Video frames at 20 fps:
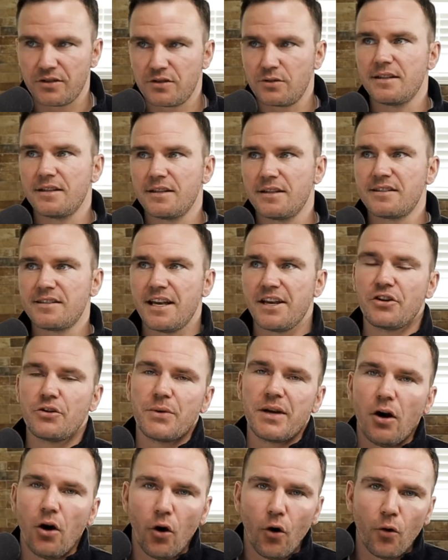So let's say you're
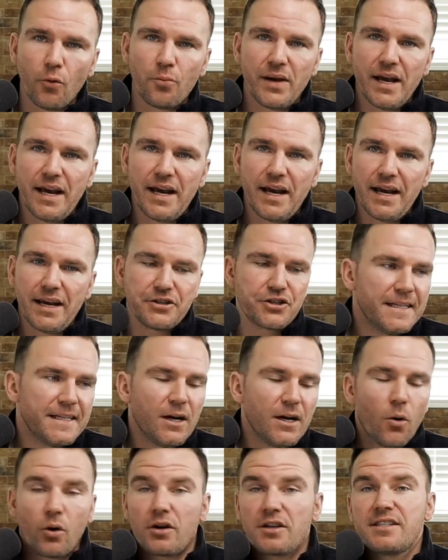doing a home page
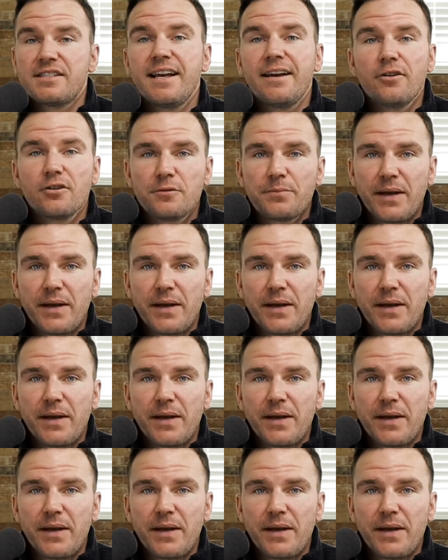or a sales